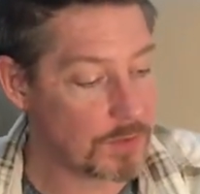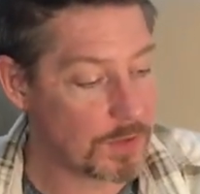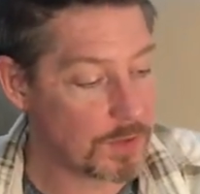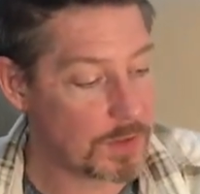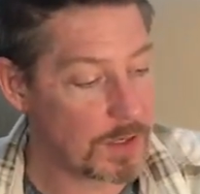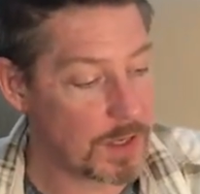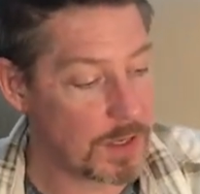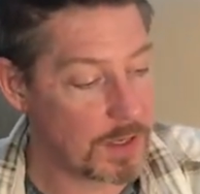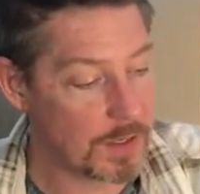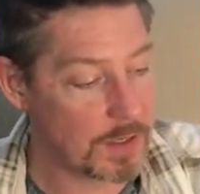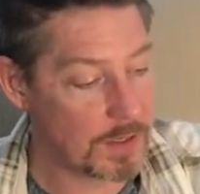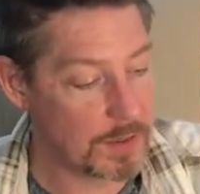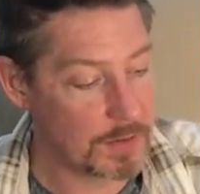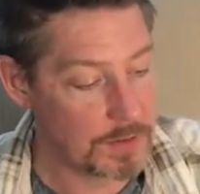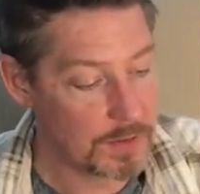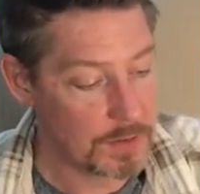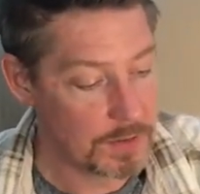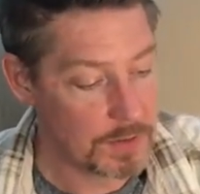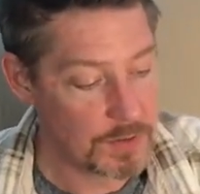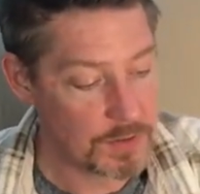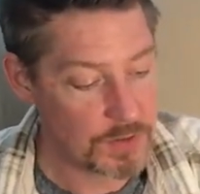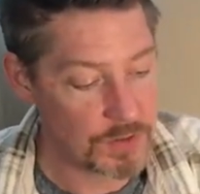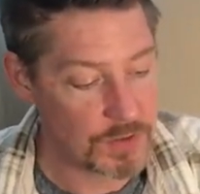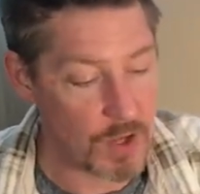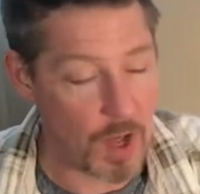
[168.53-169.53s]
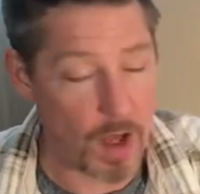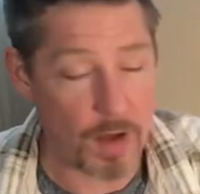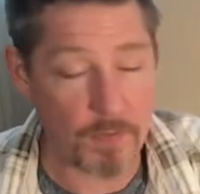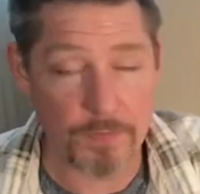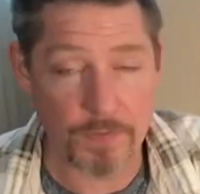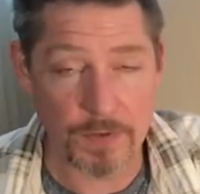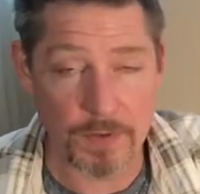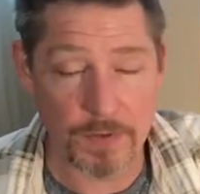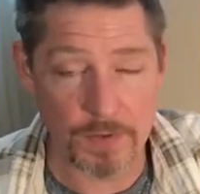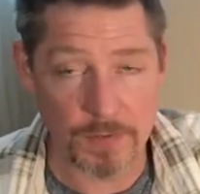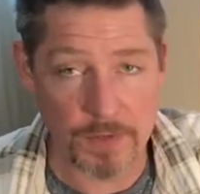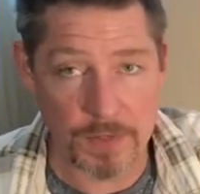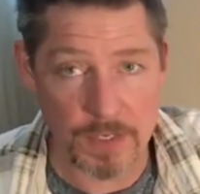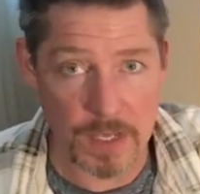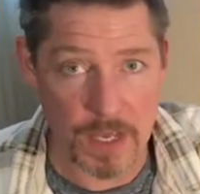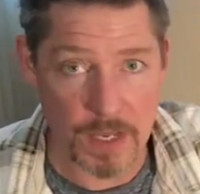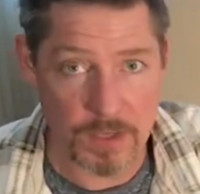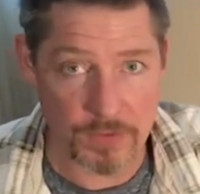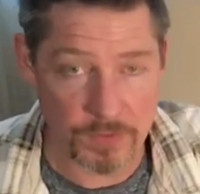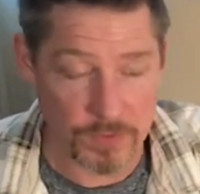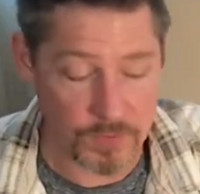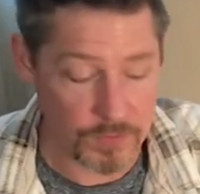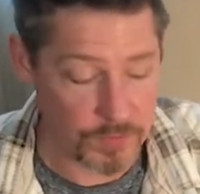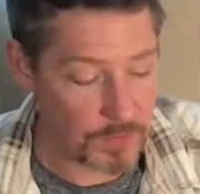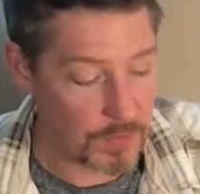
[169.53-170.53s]
I kind of softened the
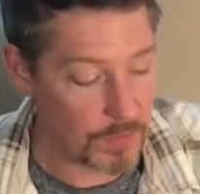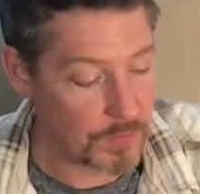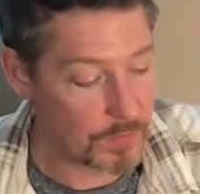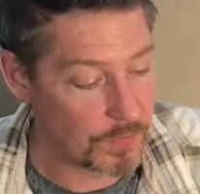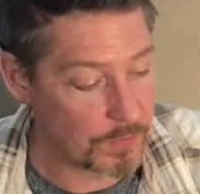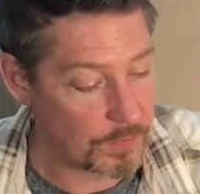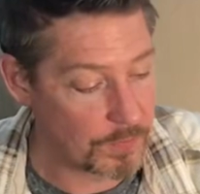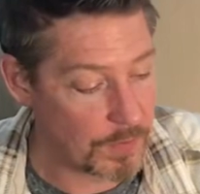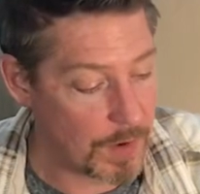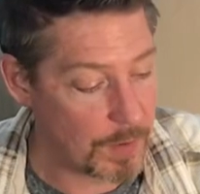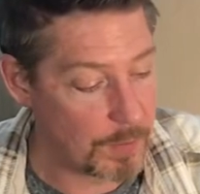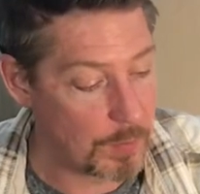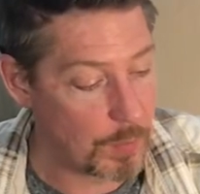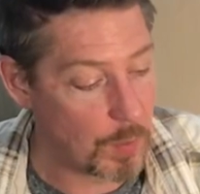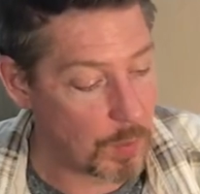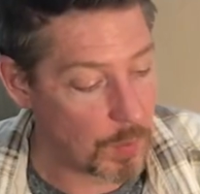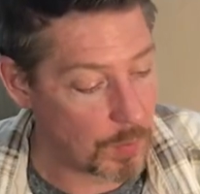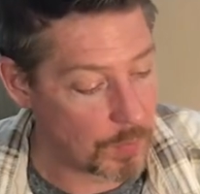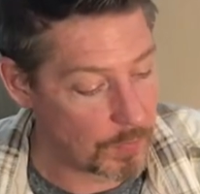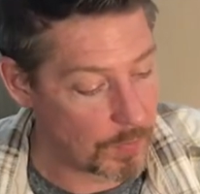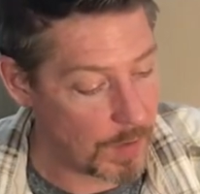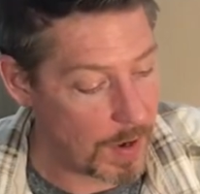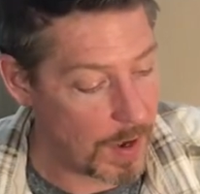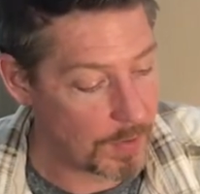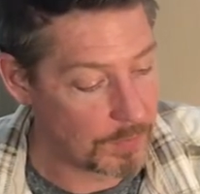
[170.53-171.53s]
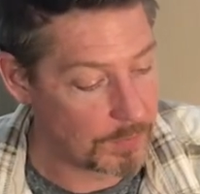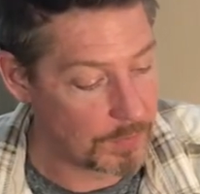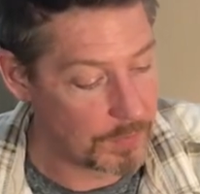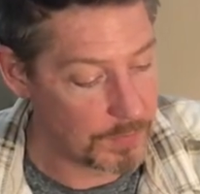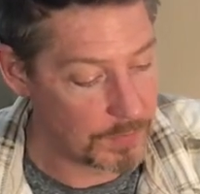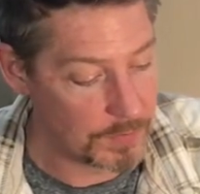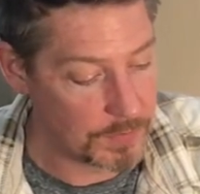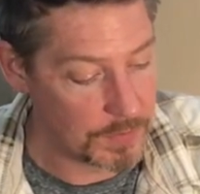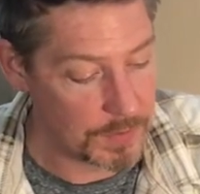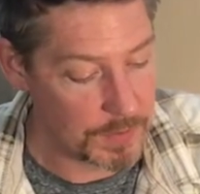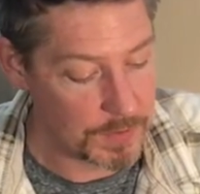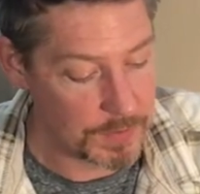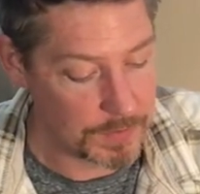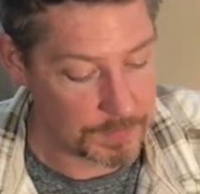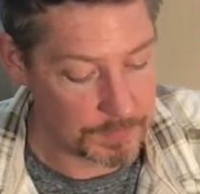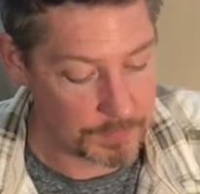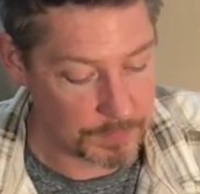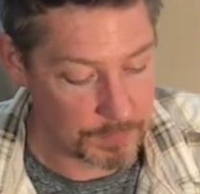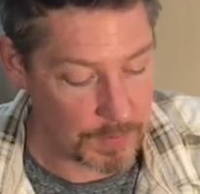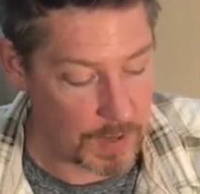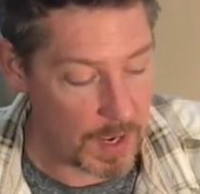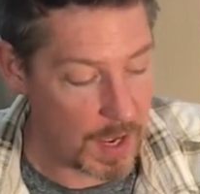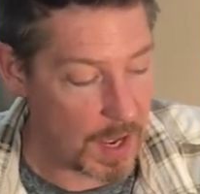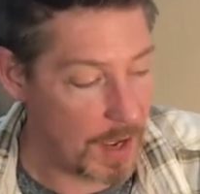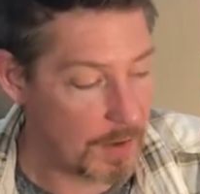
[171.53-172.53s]
edges on the fretboard, rounded
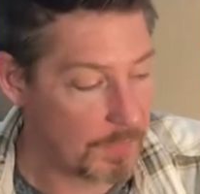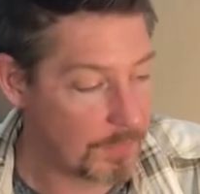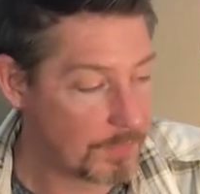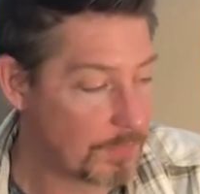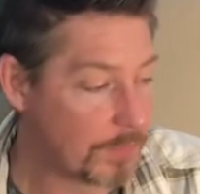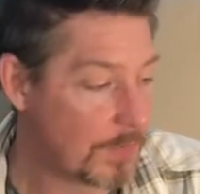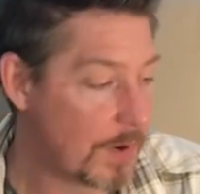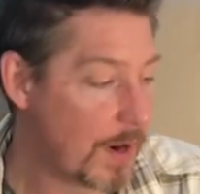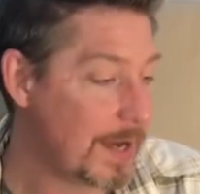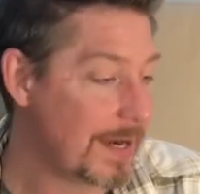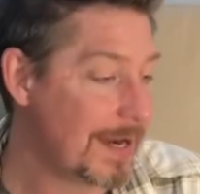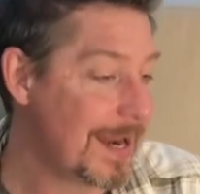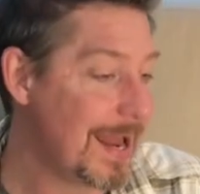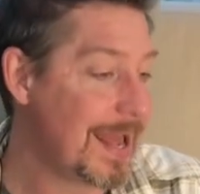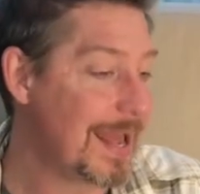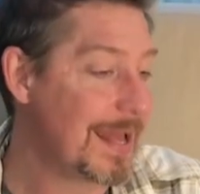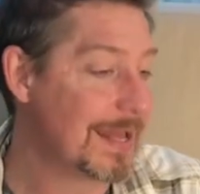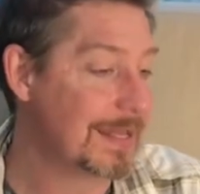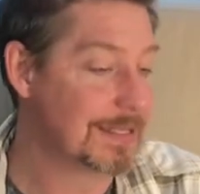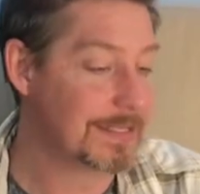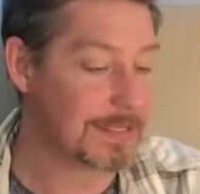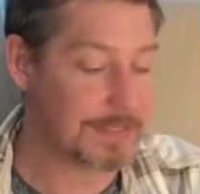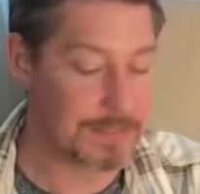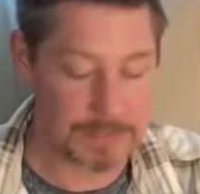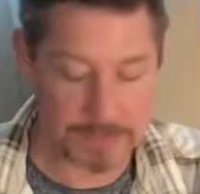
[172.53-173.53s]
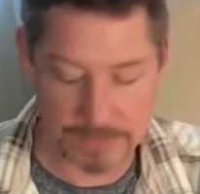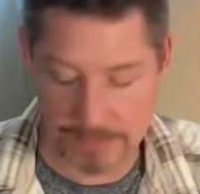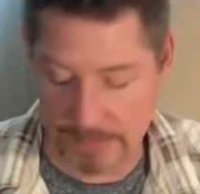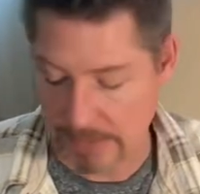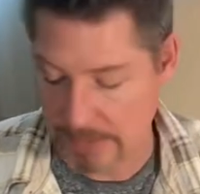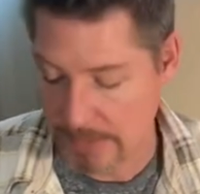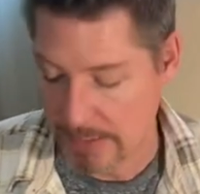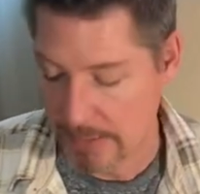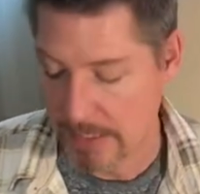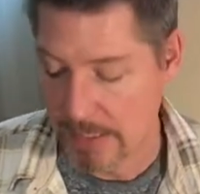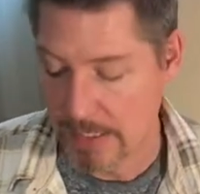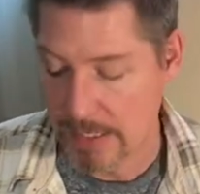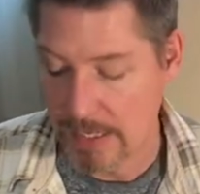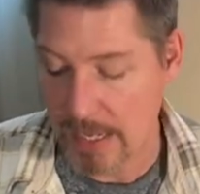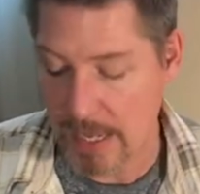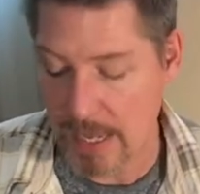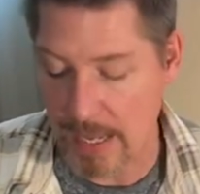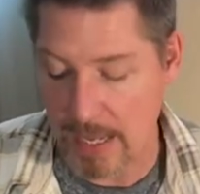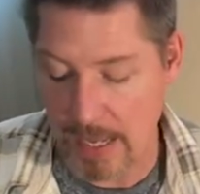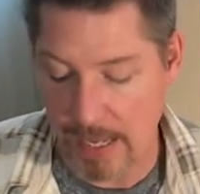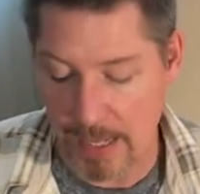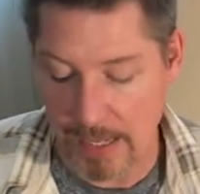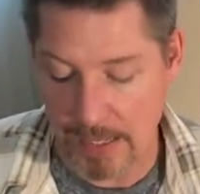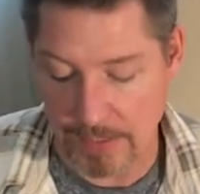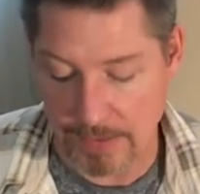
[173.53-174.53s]
the fret ends,
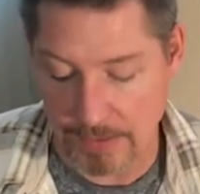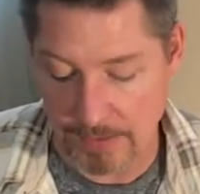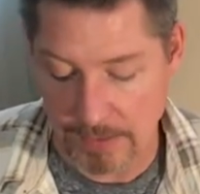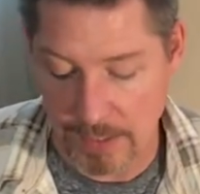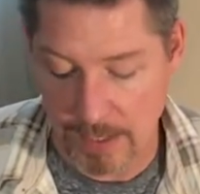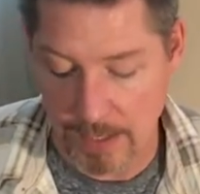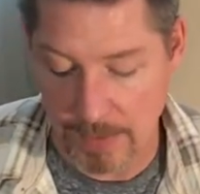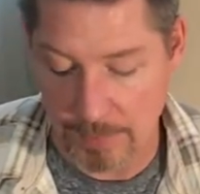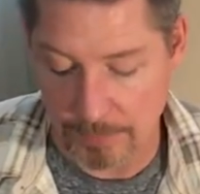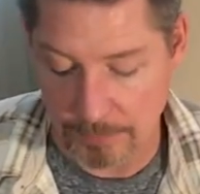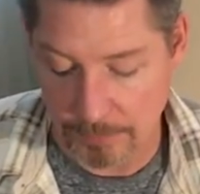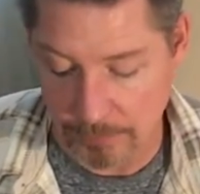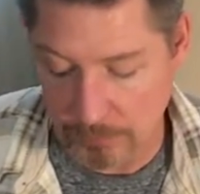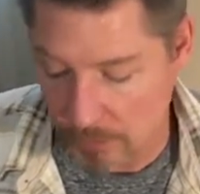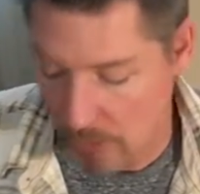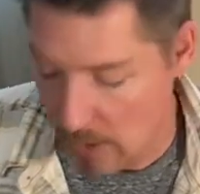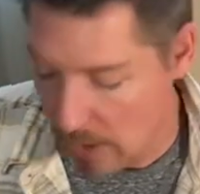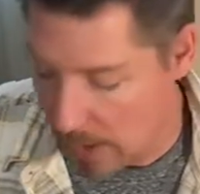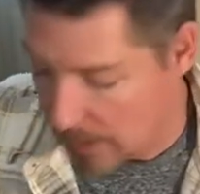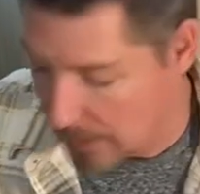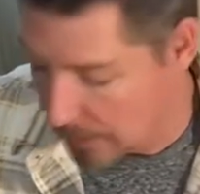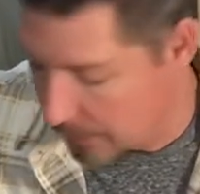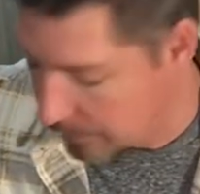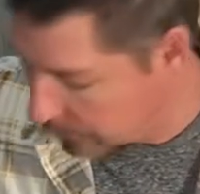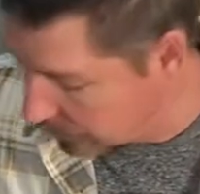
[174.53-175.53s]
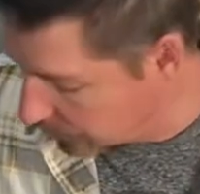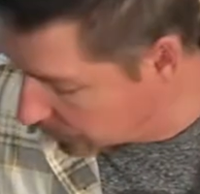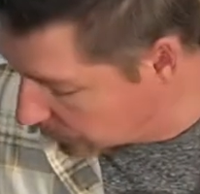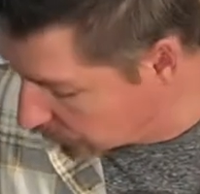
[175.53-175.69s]
and got it